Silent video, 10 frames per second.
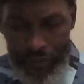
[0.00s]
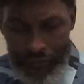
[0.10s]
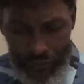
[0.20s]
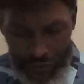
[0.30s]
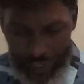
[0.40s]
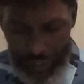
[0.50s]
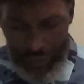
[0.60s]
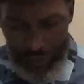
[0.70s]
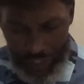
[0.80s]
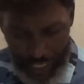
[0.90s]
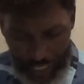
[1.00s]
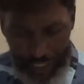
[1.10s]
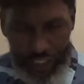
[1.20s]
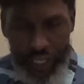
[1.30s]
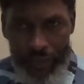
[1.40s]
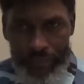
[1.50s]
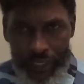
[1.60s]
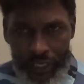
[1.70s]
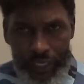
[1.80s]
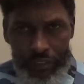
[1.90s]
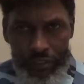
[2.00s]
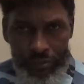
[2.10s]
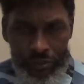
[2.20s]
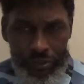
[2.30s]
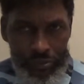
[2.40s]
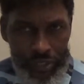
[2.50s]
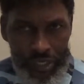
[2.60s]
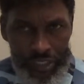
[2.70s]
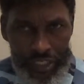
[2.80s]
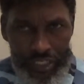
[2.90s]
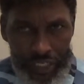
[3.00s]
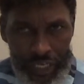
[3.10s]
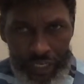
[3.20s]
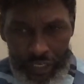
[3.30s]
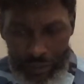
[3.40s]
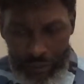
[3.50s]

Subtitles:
if you read all Daniel chapter 8, you will understand.